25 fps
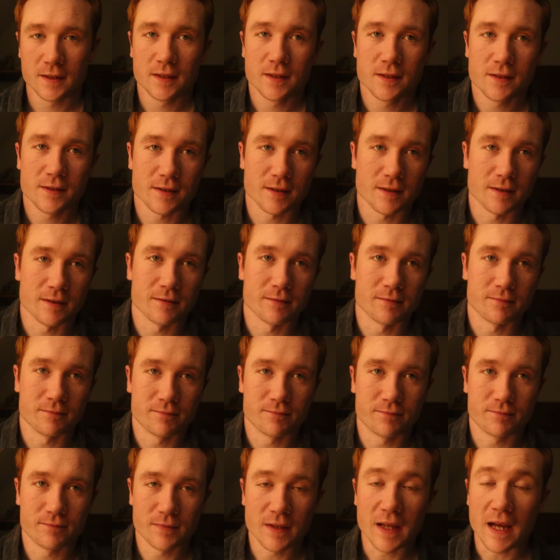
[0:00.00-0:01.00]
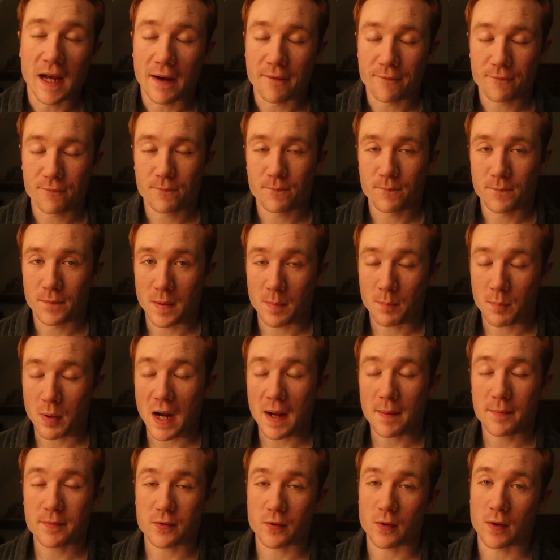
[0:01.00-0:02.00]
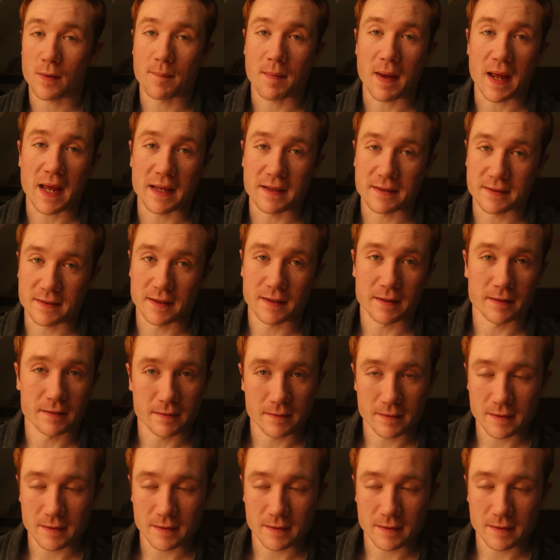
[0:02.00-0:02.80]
So yeah, the props are amazing.